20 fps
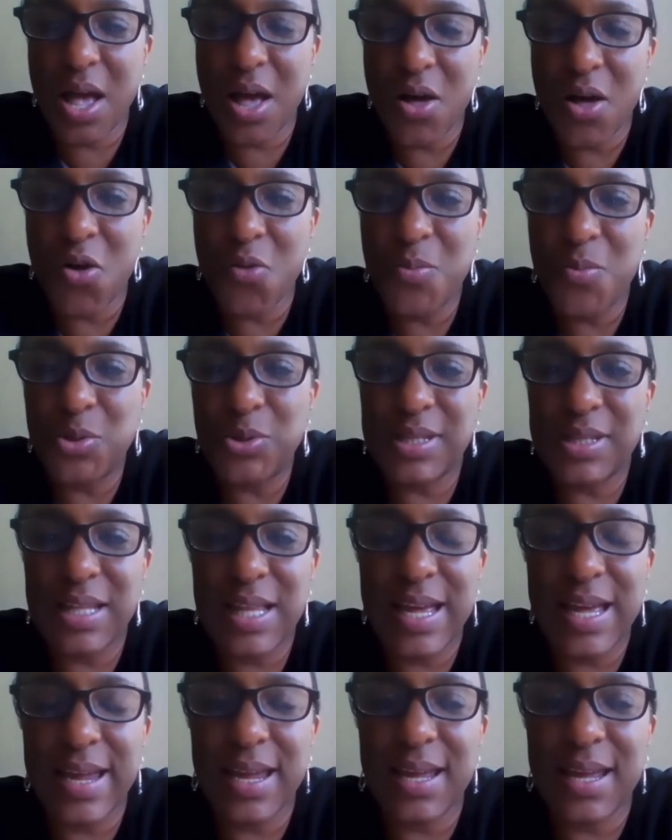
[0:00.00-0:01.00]
It's almost
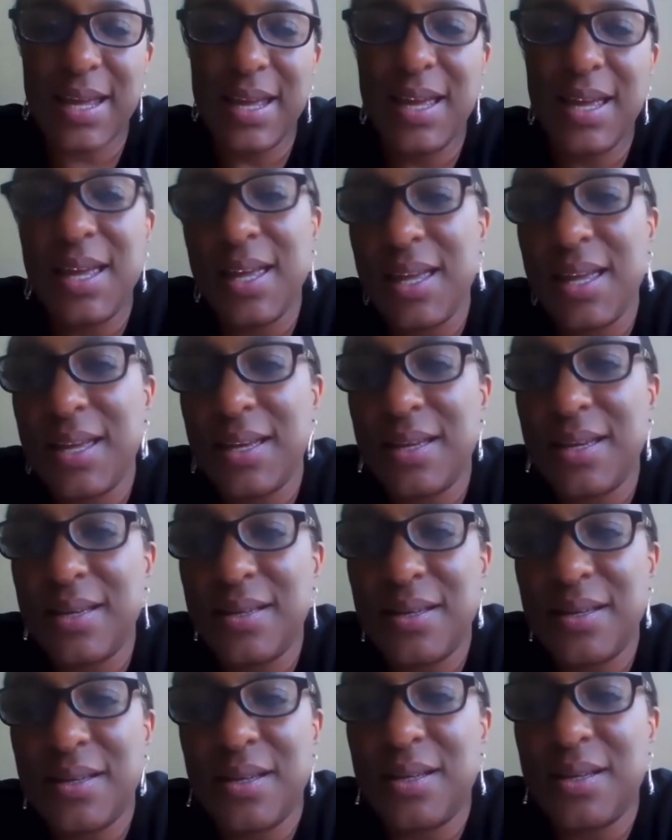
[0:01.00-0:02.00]
like
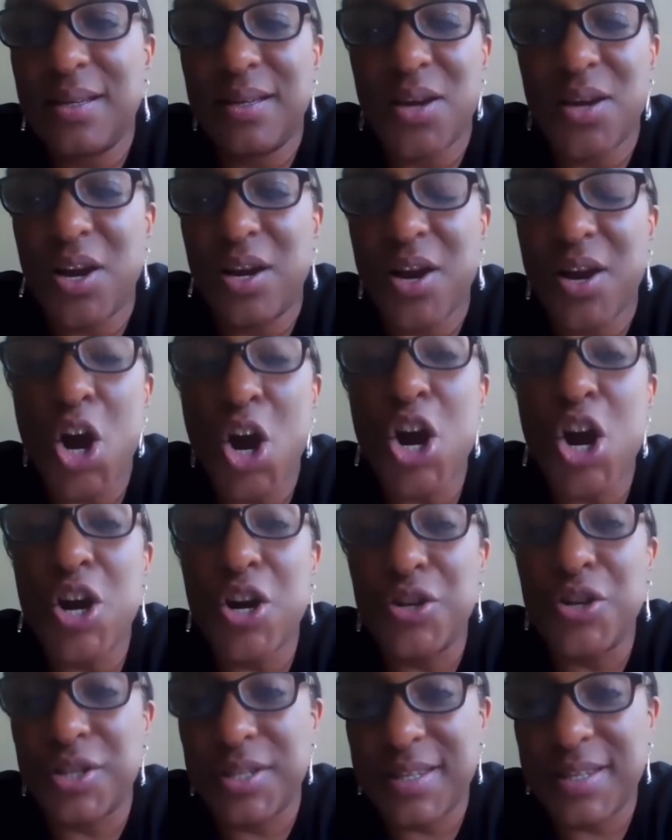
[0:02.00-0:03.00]

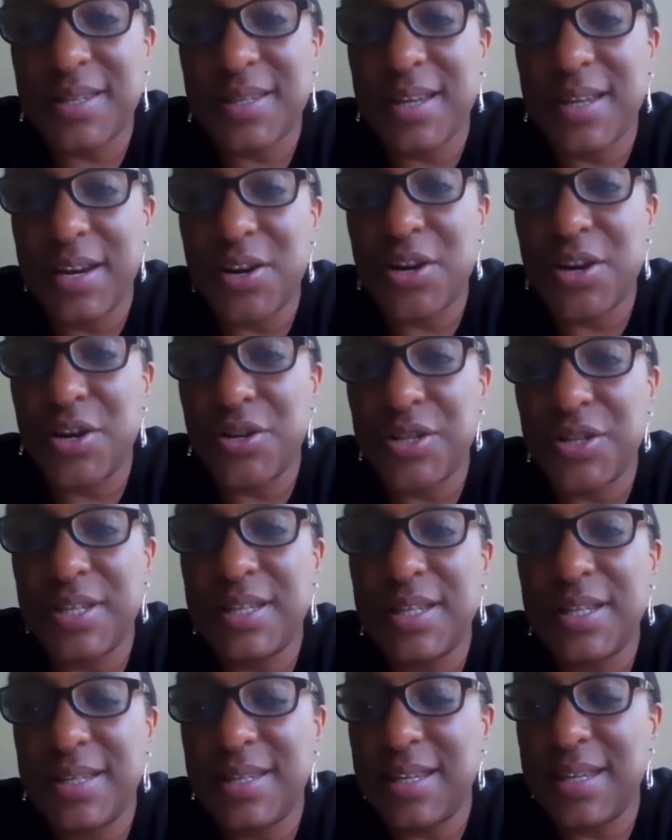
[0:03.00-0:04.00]
hurts. It hurts
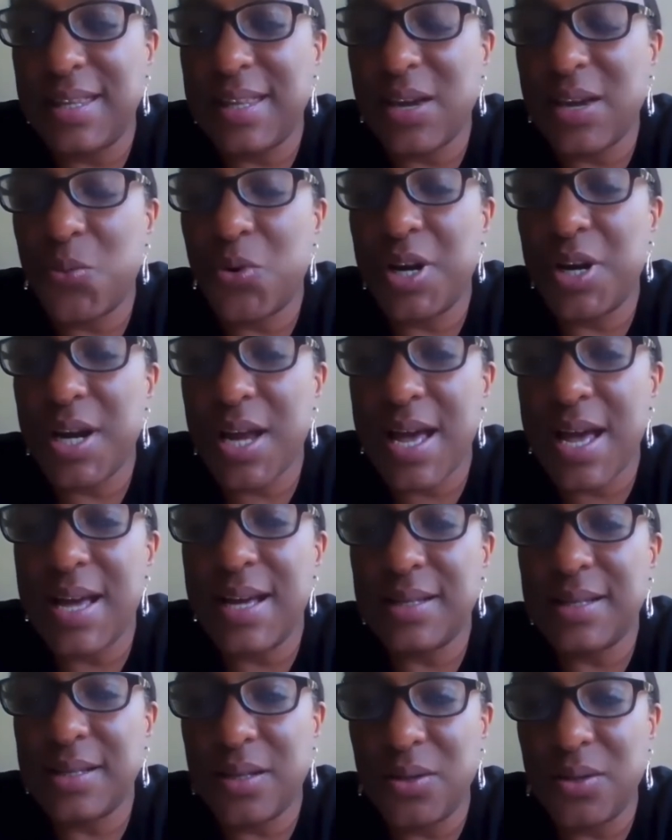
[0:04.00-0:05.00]
to see that we're not
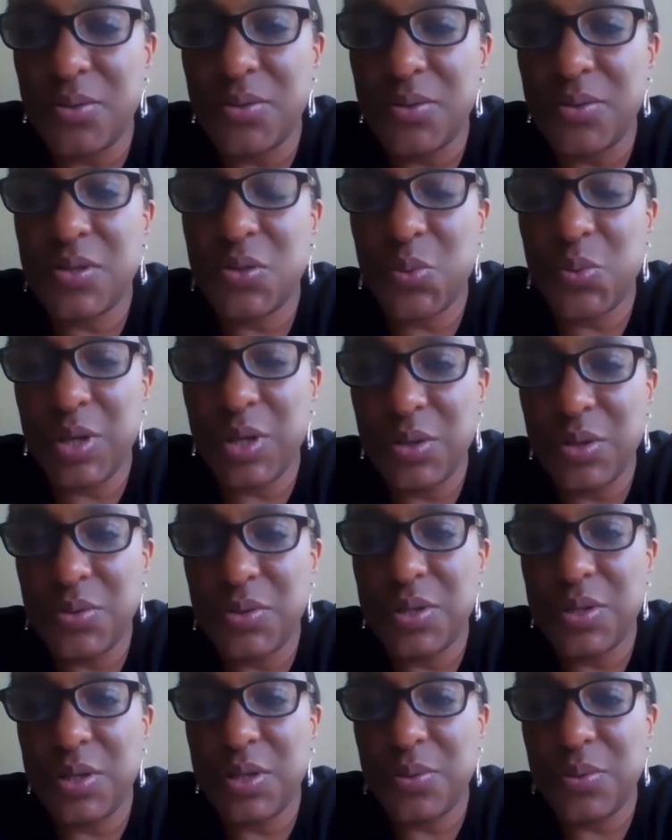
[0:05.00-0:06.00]
as close as we
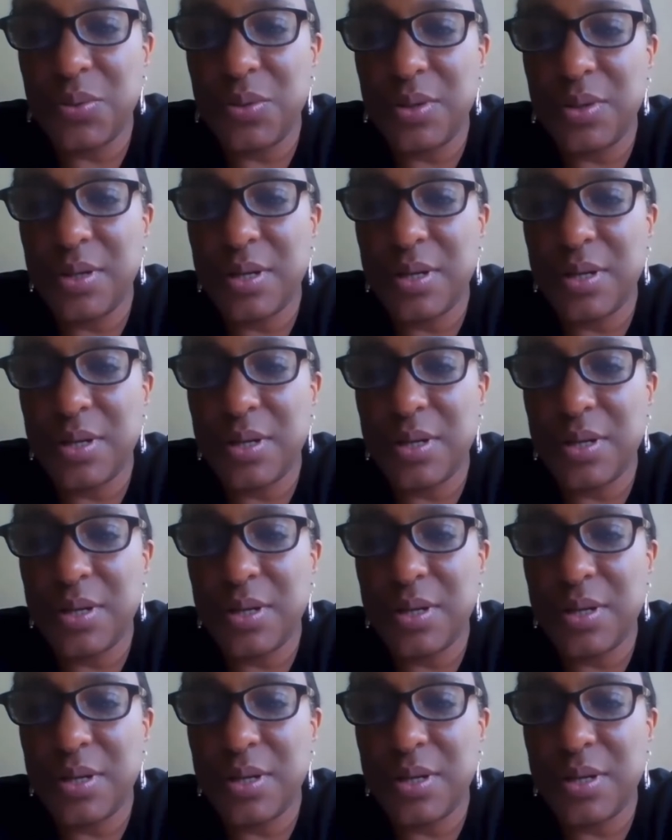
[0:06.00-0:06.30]
used to.